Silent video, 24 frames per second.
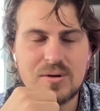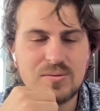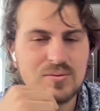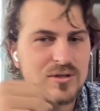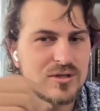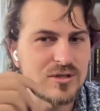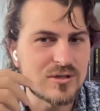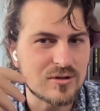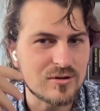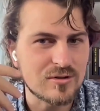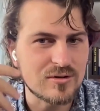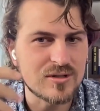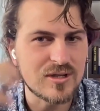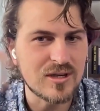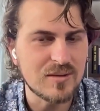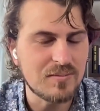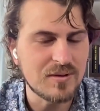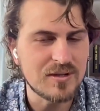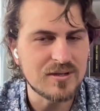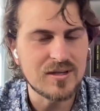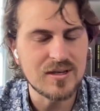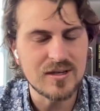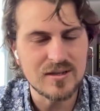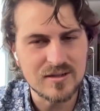we just got deep
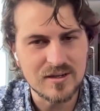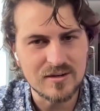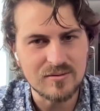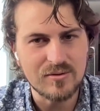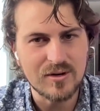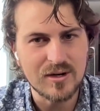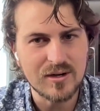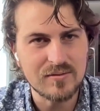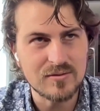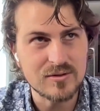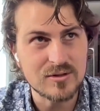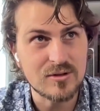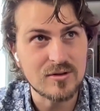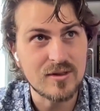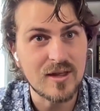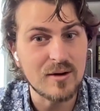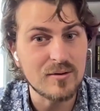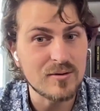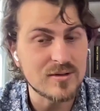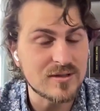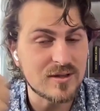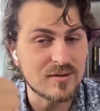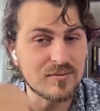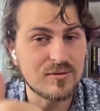in debt and whatever. So that
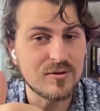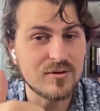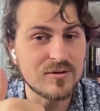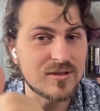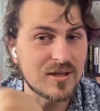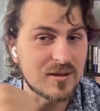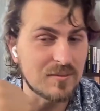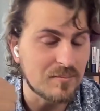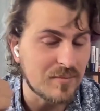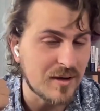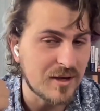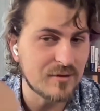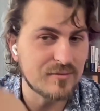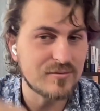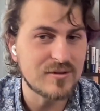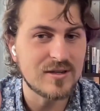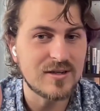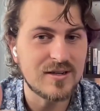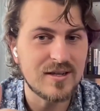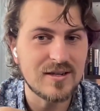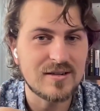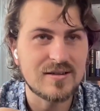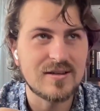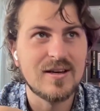was the first thing: pay off the
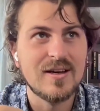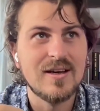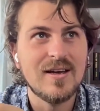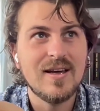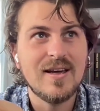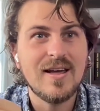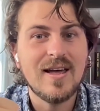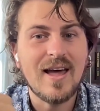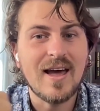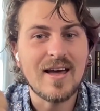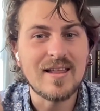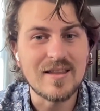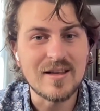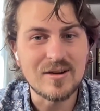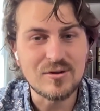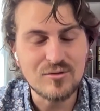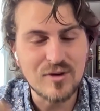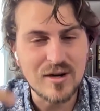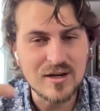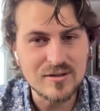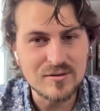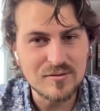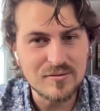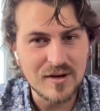debt, and then
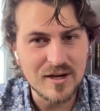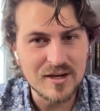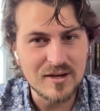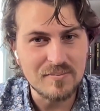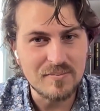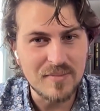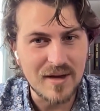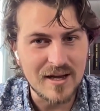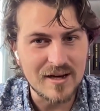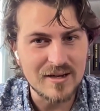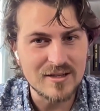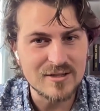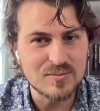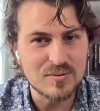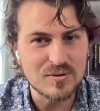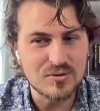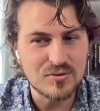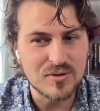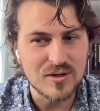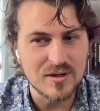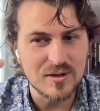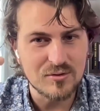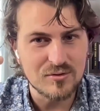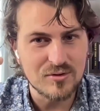trying to find a balance
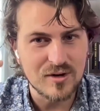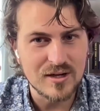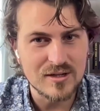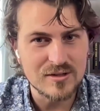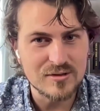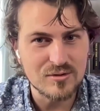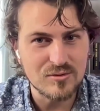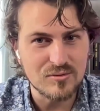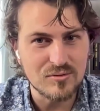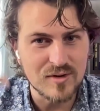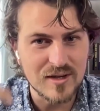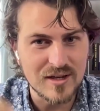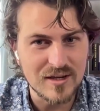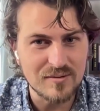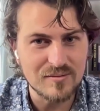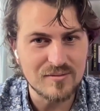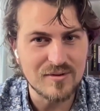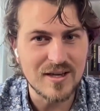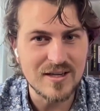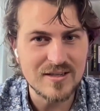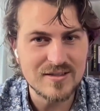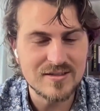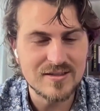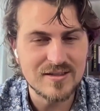between trying to
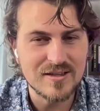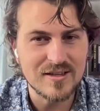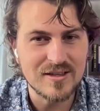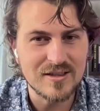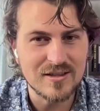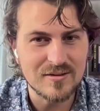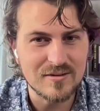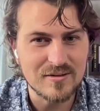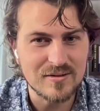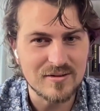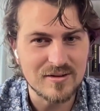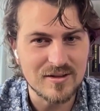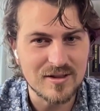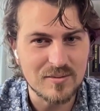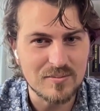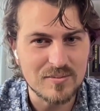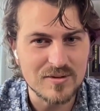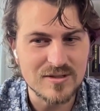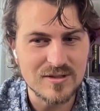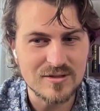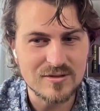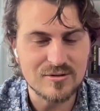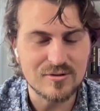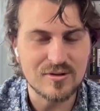reinvest in the
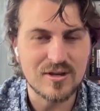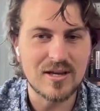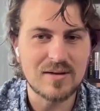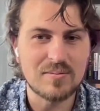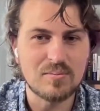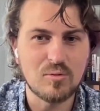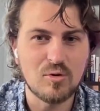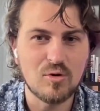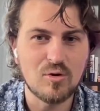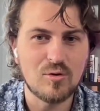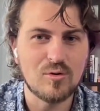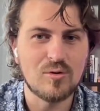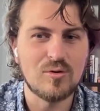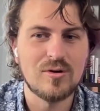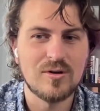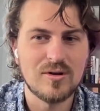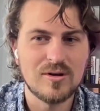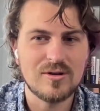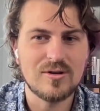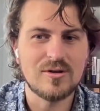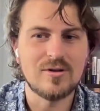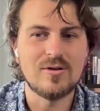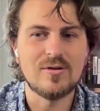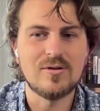business to get more.
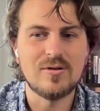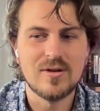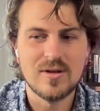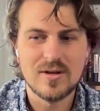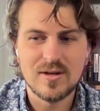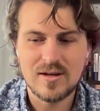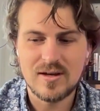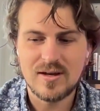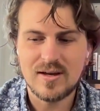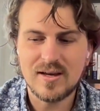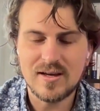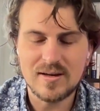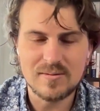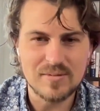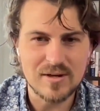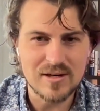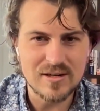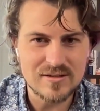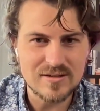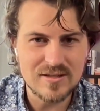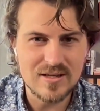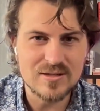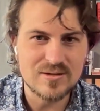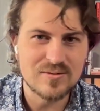Hey, I'm going
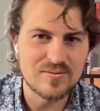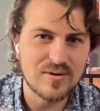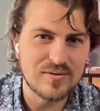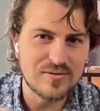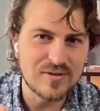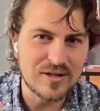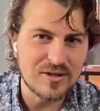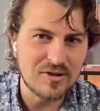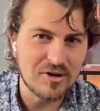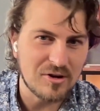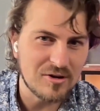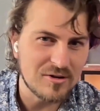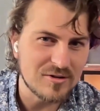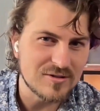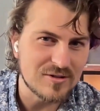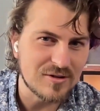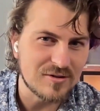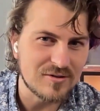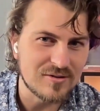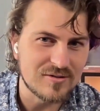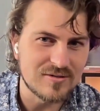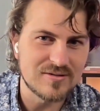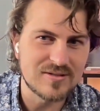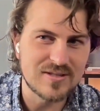to test $50
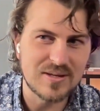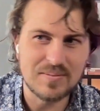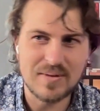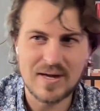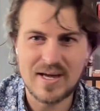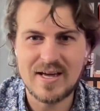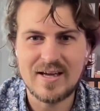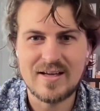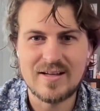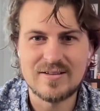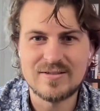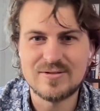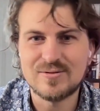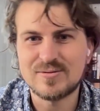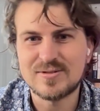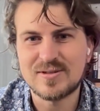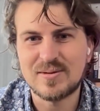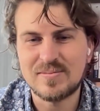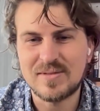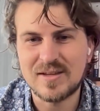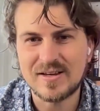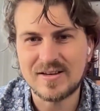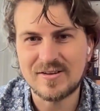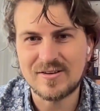on some ads or
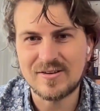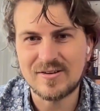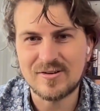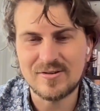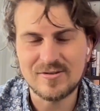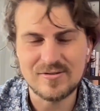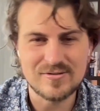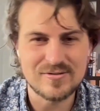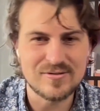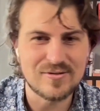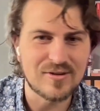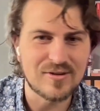something, to